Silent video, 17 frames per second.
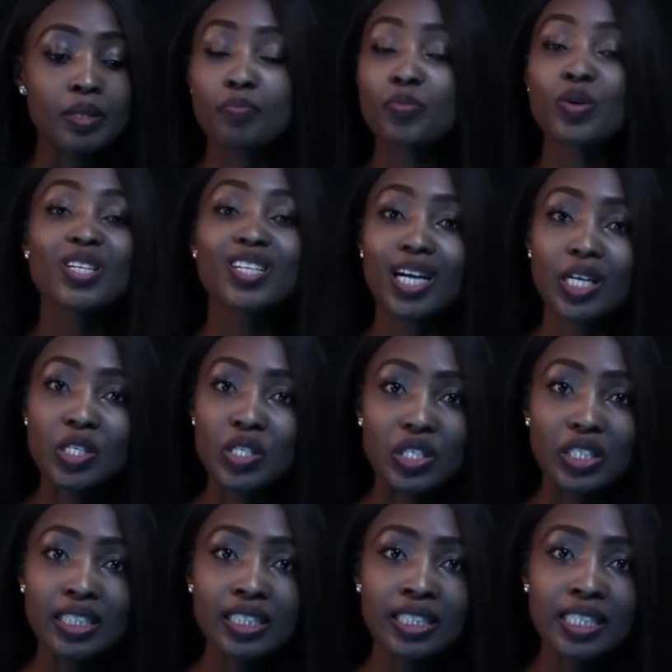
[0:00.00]

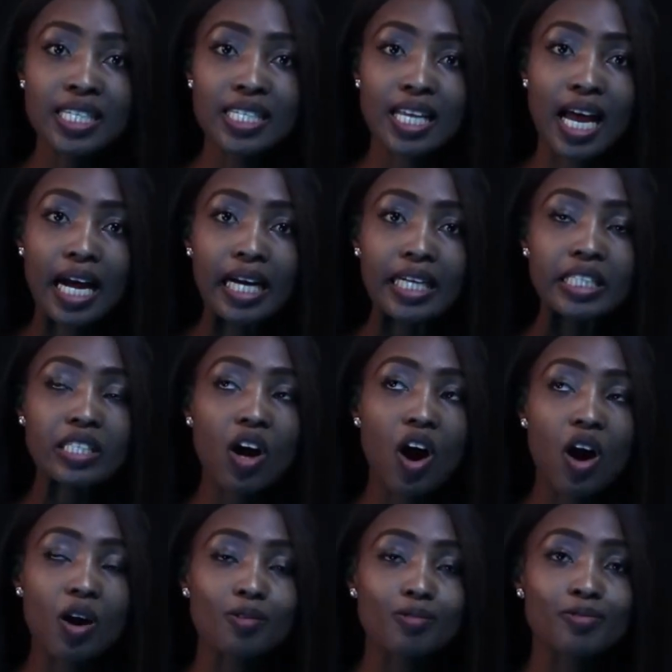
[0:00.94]
production side
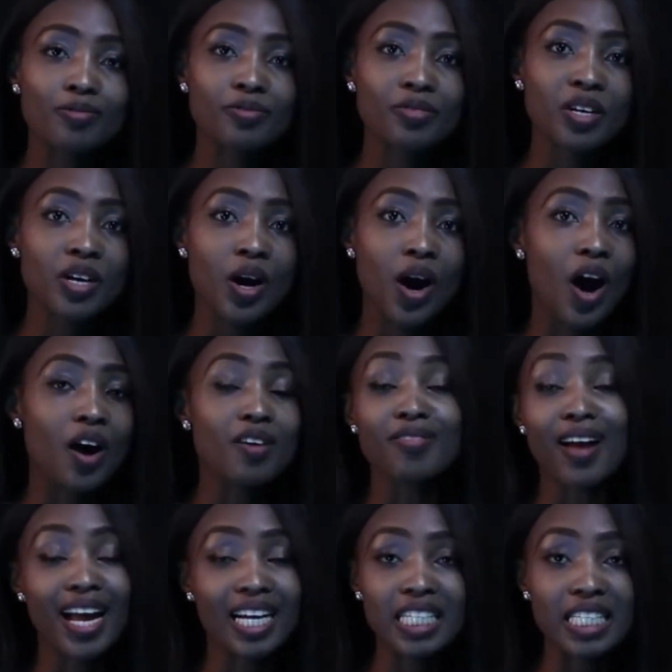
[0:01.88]
of
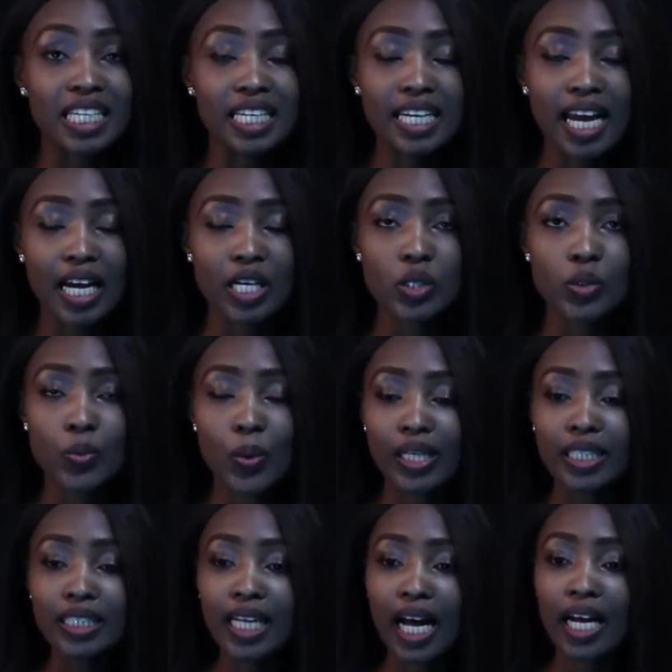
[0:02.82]
acting as
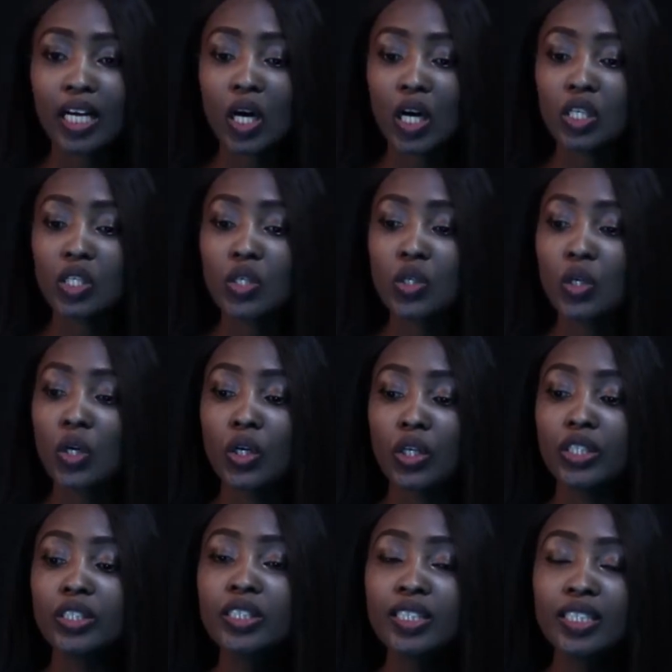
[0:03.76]
well. I got to
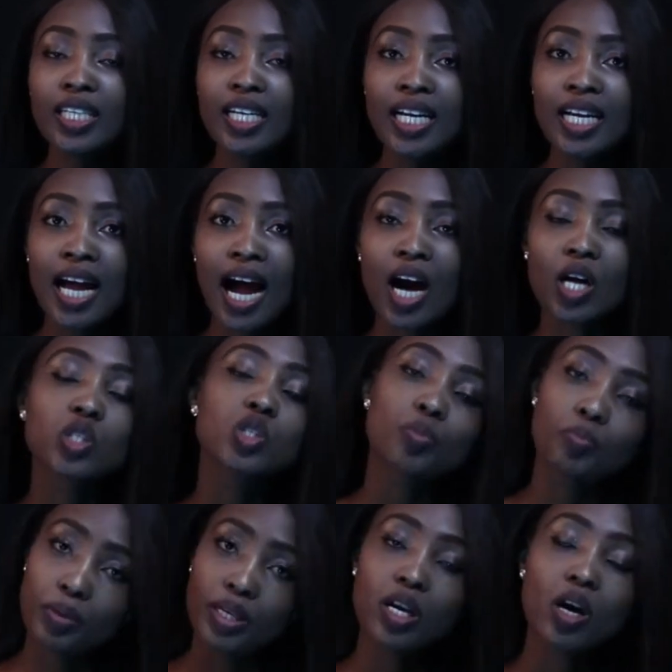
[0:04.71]
learn how to
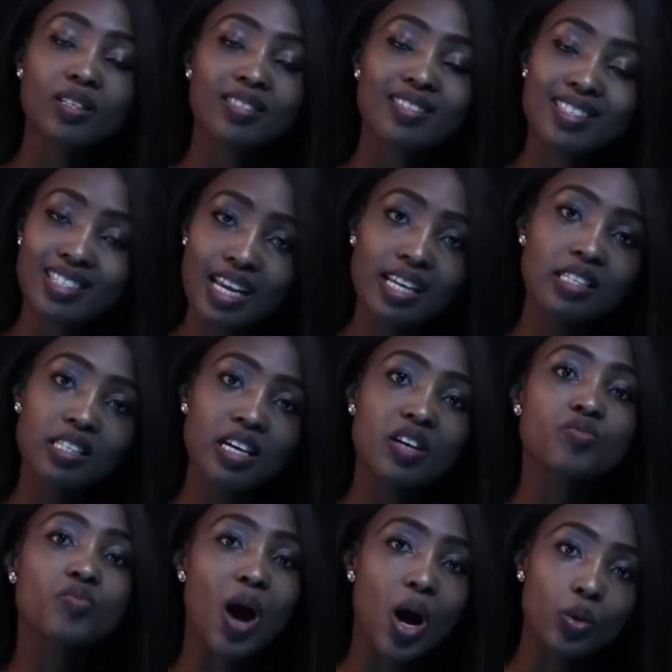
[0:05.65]
be on set
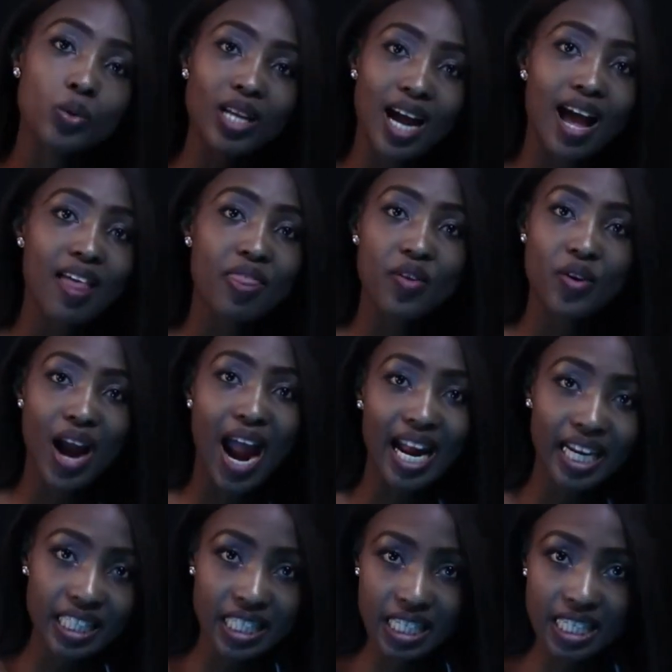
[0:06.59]
around other
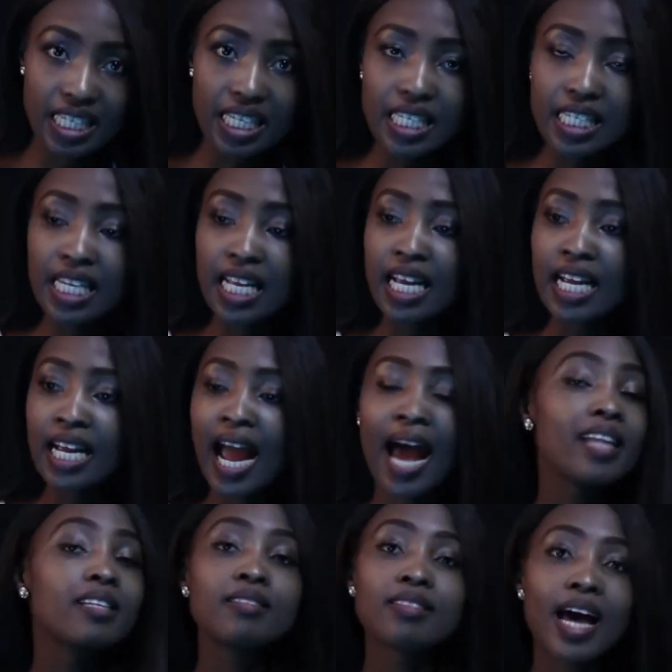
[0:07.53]
actors,
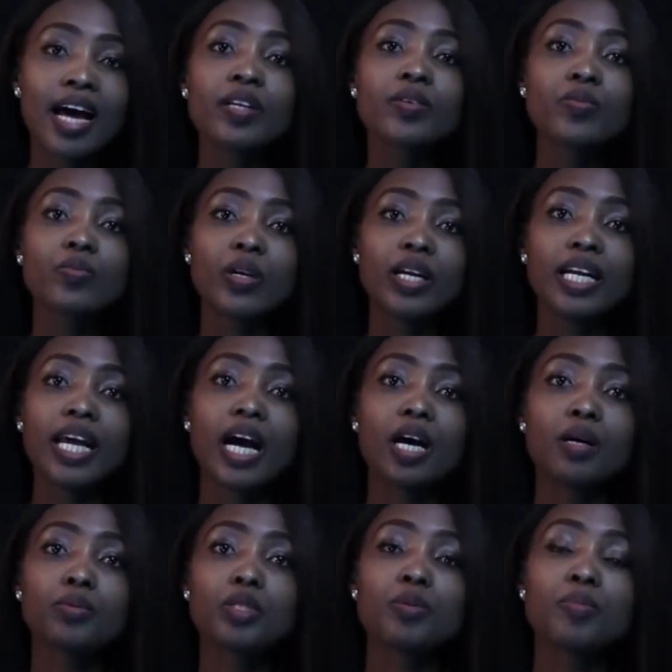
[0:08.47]
and that really
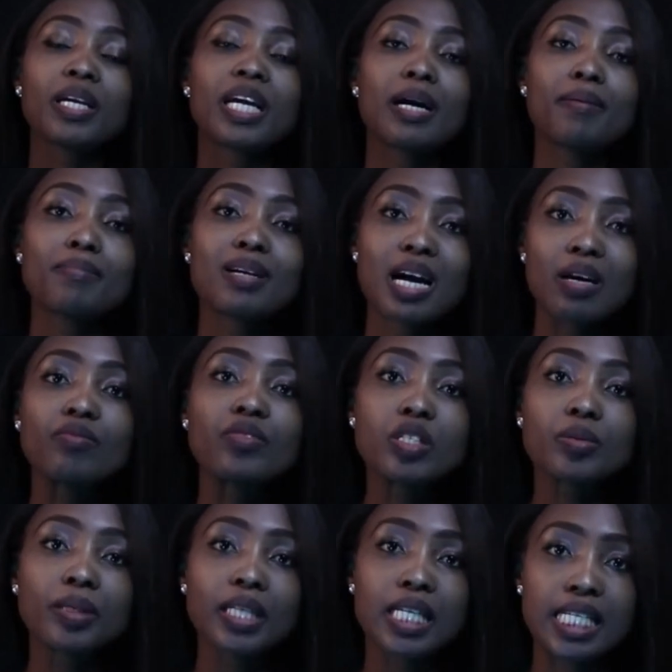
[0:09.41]
helps you become
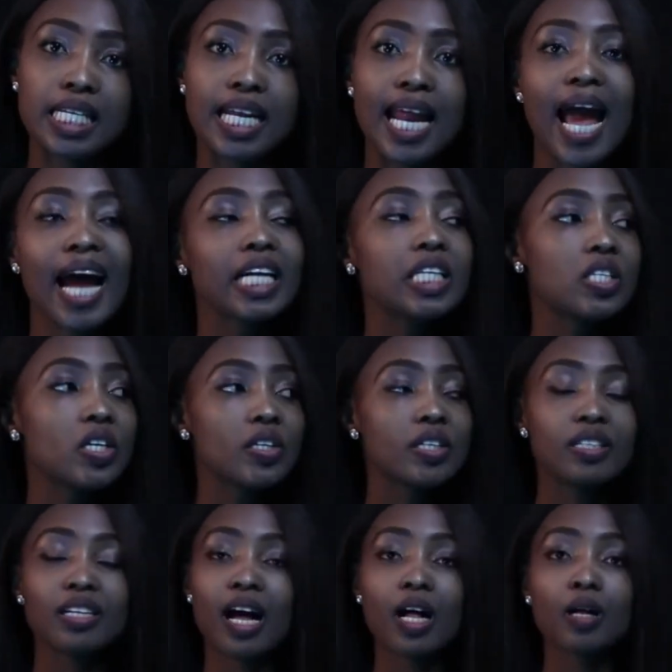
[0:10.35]
comfortable as an actor.
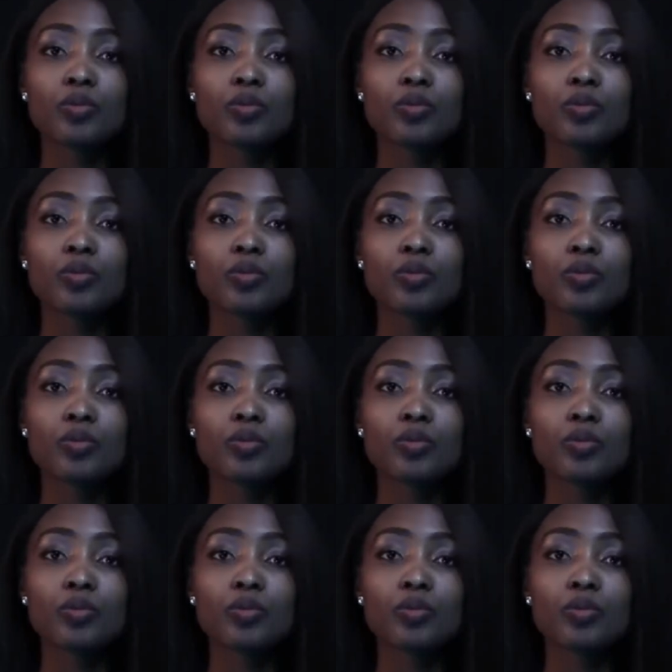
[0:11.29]
It